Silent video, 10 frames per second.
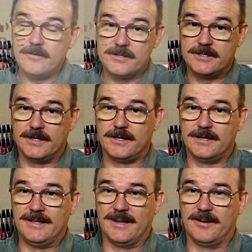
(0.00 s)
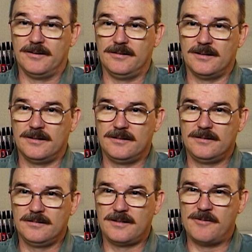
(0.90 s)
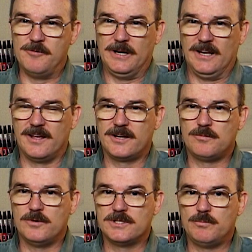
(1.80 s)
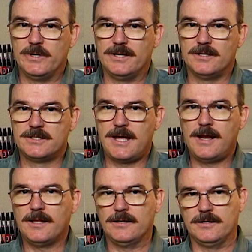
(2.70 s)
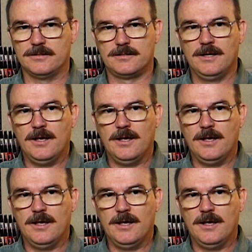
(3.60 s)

scene that I really liked was when Stannon is